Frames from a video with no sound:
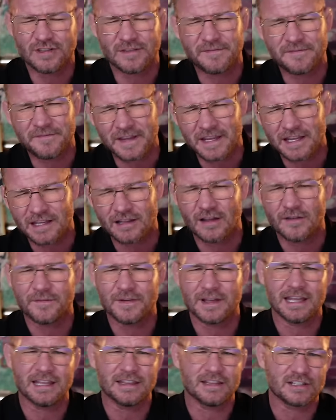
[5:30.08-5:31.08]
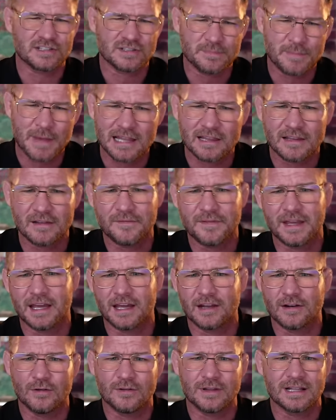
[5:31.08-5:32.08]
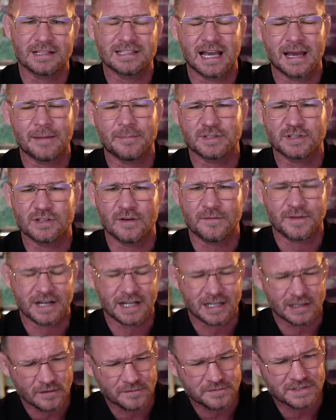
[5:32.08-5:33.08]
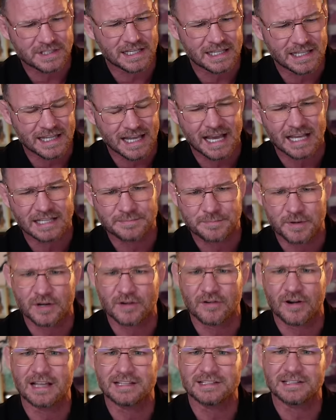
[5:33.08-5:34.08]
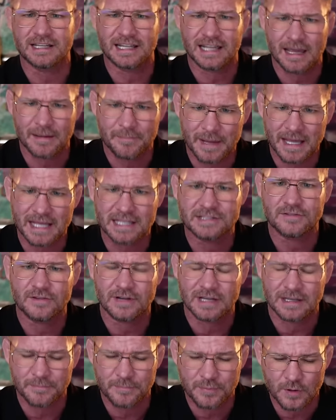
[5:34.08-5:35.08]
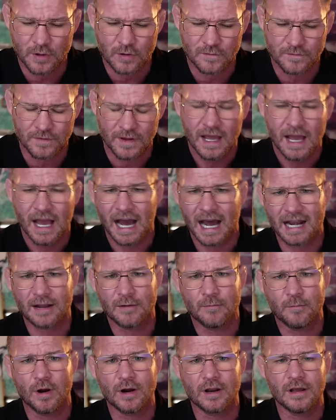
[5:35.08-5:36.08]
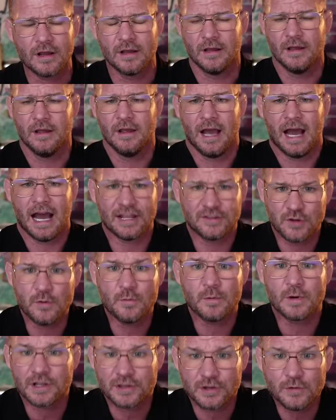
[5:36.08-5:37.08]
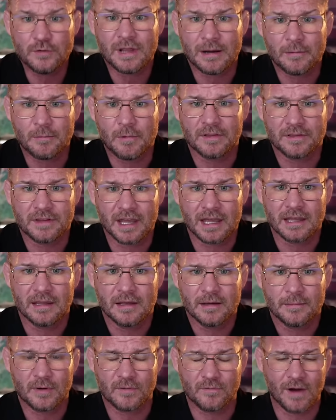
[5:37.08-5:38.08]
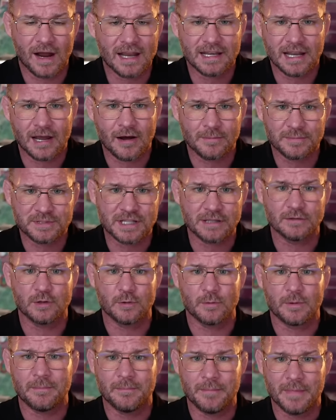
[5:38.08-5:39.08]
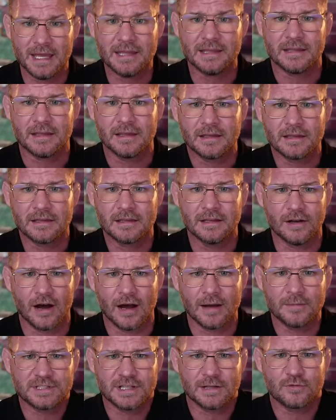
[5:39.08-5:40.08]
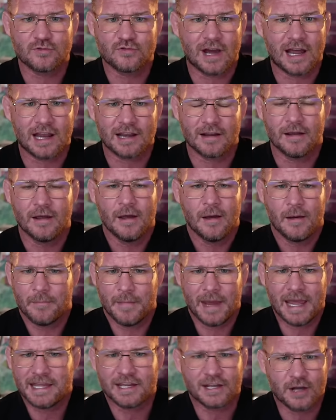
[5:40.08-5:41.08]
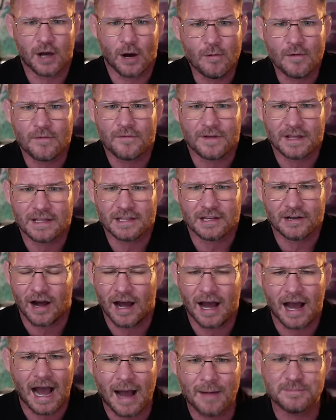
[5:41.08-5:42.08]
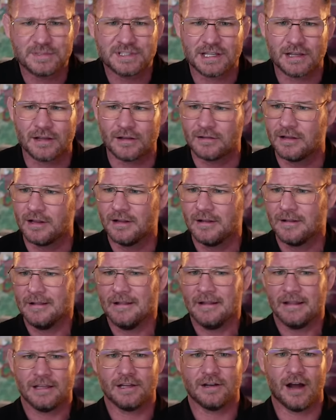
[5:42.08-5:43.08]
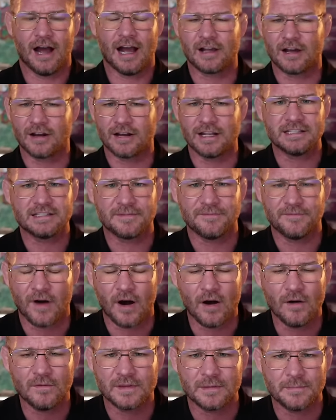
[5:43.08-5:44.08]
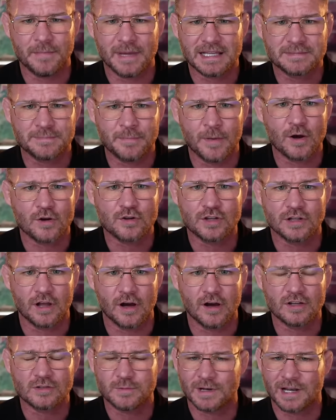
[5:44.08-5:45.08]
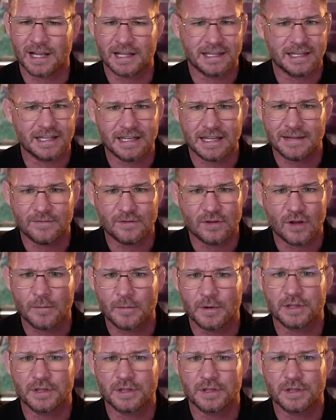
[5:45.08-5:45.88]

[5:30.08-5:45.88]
feel of it and the smell of it and all that type of stuff. And I love seeing guys progress and get better and improve. And I want to, I do want to do that one day, but right now I'm still doing me. You know, I'm still yeah. trying to make a go of it. You know, I, I'm still, you know, I got involved in mixed martial arts when I didn't even know what